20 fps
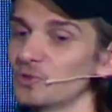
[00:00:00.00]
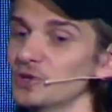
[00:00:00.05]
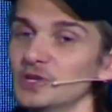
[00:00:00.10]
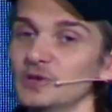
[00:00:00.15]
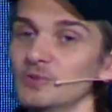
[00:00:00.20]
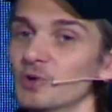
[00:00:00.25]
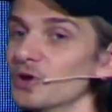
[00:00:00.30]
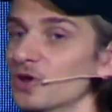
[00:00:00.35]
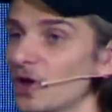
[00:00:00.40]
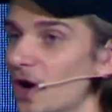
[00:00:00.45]

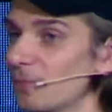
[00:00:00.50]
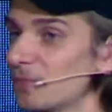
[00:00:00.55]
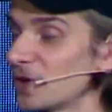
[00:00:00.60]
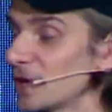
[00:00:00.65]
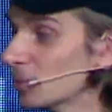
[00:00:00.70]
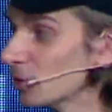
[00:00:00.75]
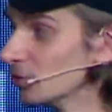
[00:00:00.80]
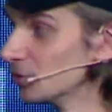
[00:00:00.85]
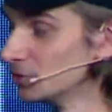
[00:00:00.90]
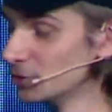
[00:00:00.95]
we would not be
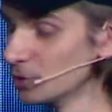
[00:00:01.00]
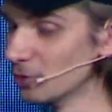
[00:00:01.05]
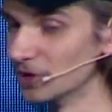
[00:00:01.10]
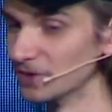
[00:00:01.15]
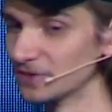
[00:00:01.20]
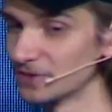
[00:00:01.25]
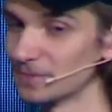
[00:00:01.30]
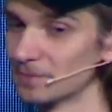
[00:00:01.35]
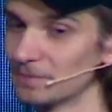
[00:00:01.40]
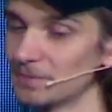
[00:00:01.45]
able to do
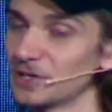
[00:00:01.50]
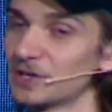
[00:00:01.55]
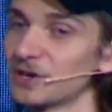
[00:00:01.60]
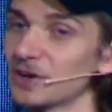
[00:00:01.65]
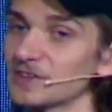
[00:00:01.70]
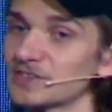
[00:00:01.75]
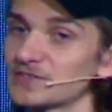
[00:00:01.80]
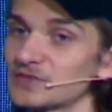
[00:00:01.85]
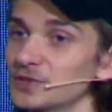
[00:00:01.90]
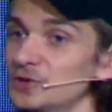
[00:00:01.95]
it.
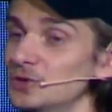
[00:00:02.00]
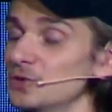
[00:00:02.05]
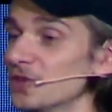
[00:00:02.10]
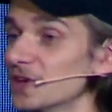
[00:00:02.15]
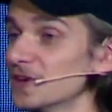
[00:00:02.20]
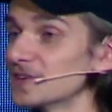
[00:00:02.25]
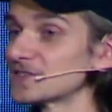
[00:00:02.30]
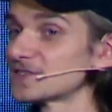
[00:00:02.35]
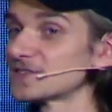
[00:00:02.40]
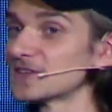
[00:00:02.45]
Because to do
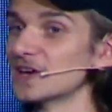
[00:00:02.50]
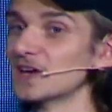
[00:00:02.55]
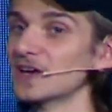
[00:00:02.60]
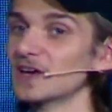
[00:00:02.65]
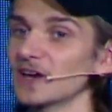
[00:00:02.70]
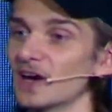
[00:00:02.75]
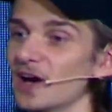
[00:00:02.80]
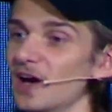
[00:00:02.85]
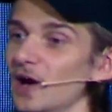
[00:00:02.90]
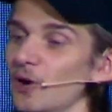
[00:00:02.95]
this,
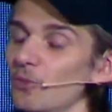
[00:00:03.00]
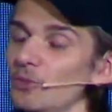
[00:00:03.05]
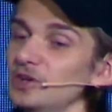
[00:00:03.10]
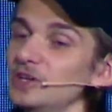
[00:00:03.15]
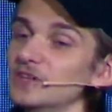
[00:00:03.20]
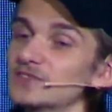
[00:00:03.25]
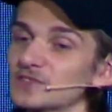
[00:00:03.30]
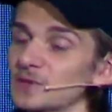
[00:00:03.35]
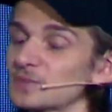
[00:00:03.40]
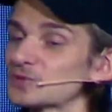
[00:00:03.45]
we
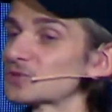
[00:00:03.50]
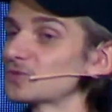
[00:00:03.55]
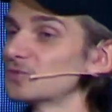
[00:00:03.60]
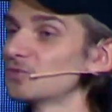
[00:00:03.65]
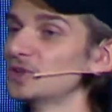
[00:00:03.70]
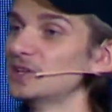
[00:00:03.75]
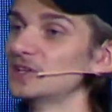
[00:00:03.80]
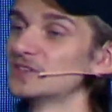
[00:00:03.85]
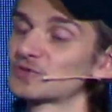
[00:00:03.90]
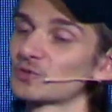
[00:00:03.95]
need
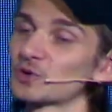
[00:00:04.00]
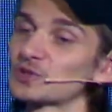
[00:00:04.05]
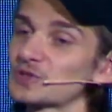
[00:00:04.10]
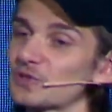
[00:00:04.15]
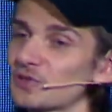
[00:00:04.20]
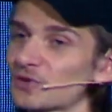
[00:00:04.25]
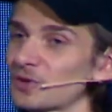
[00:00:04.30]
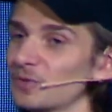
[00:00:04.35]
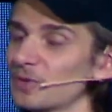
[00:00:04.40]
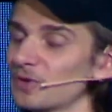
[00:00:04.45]
sorts
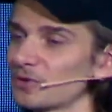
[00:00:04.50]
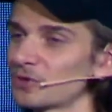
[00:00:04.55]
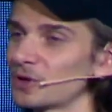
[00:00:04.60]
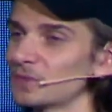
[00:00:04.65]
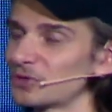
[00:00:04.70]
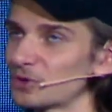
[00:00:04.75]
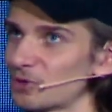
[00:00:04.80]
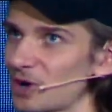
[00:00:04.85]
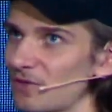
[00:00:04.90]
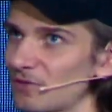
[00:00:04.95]
of
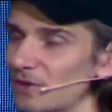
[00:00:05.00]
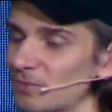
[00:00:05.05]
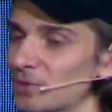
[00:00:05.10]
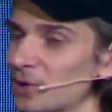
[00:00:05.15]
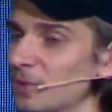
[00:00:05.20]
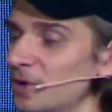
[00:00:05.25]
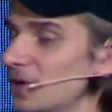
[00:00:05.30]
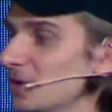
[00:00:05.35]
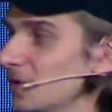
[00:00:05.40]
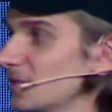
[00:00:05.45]
cryptographic
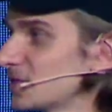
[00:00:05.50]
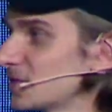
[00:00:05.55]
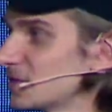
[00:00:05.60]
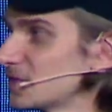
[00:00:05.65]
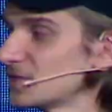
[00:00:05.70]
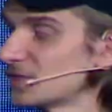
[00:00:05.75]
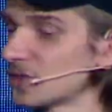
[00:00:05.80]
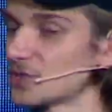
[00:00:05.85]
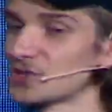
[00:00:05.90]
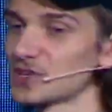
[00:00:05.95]
primitives,
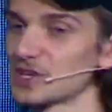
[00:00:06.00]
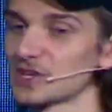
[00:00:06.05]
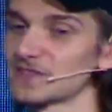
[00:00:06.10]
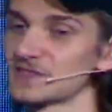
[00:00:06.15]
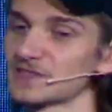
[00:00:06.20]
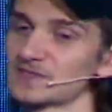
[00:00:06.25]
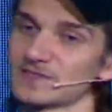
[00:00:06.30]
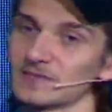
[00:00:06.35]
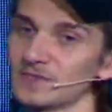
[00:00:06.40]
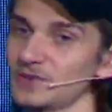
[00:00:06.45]
such
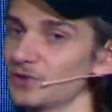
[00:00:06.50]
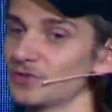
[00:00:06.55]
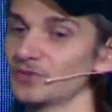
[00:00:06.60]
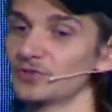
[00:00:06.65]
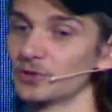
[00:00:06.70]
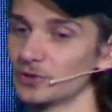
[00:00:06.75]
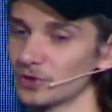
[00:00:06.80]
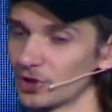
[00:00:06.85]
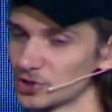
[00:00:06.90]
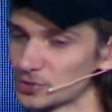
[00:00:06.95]
as
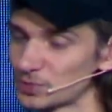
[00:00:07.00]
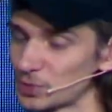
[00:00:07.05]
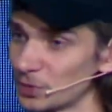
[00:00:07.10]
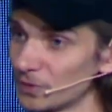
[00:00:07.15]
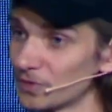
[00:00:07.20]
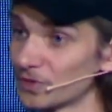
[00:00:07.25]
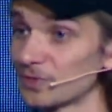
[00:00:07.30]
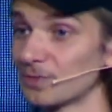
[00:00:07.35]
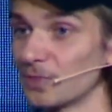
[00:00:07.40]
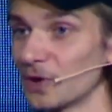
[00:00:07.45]
zero-knowledge
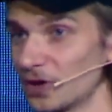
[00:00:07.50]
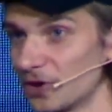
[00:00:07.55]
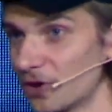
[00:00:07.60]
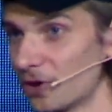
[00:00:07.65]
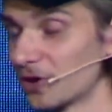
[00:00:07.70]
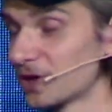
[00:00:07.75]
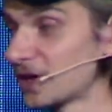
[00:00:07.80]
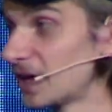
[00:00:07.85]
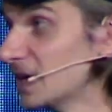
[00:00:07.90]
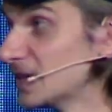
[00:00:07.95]
proofs, but in
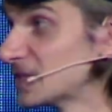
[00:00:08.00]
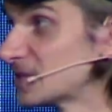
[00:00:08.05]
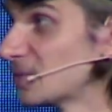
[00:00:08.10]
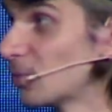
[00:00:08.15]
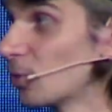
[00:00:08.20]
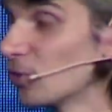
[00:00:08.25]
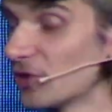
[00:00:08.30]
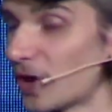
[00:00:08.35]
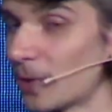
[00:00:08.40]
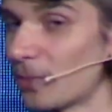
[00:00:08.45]
our case,
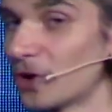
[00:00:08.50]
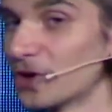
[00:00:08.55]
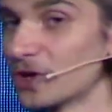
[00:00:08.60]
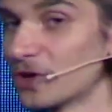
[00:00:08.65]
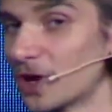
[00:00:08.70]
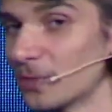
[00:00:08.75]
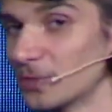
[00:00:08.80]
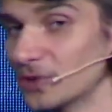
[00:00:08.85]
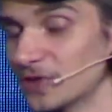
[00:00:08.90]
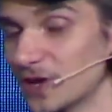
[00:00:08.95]
multi-party
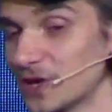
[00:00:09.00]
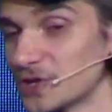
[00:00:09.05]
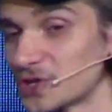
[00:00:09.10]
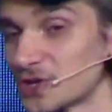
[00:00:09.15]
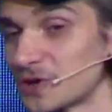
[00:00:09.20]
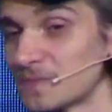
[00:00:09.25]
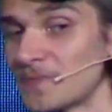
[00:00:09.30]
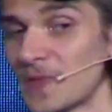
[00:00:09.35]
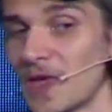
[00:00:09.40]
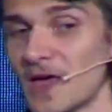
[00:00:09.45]

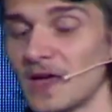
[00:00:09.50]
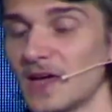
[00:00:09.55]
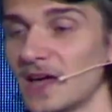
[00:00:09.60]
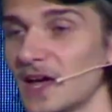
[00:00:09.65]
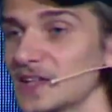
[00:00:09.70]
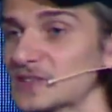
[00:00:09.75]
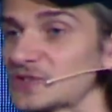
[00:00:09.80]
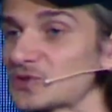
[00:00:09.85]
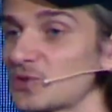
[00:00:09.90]
computation. And